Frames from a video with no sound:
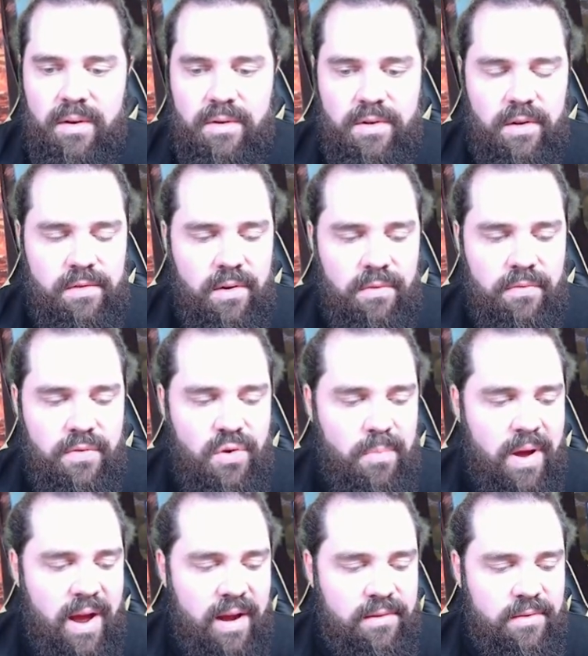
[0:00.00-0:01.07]
Just a few
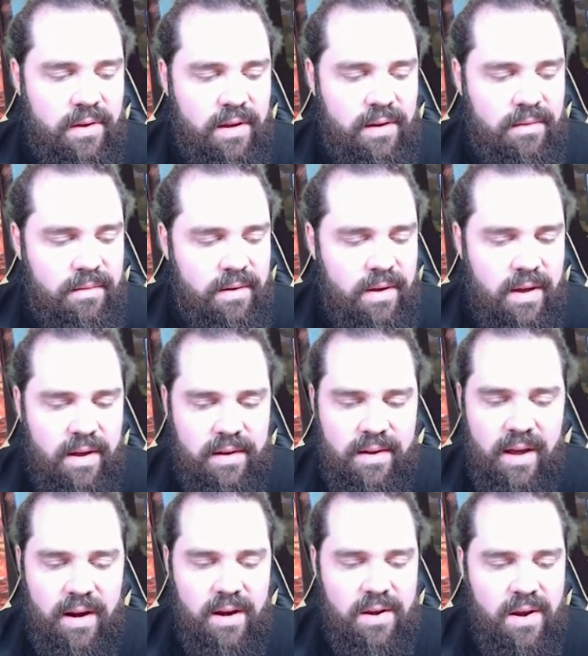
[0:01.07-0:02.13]
packs in,
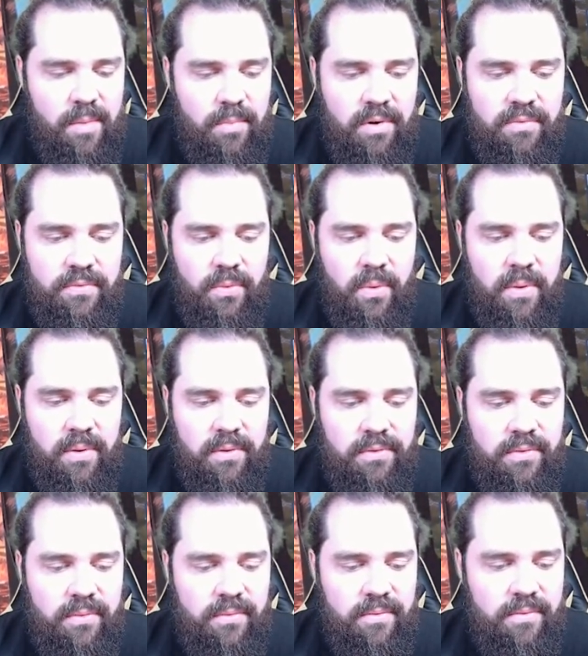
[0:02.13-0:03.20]
got a number of
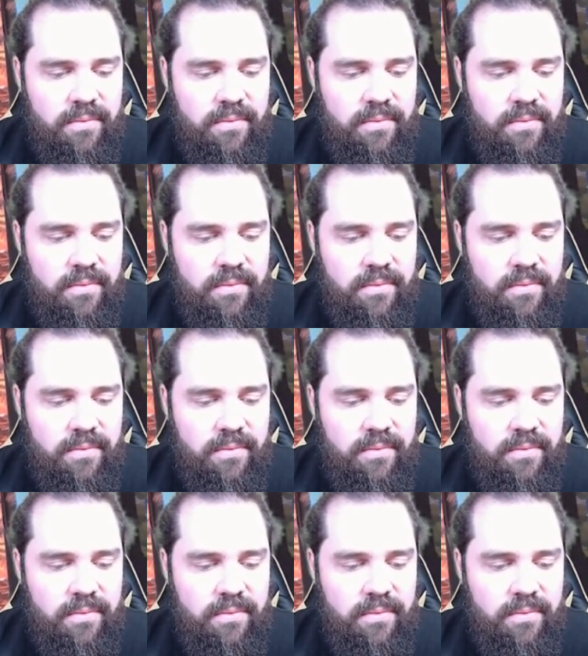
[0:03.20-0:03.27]
foils.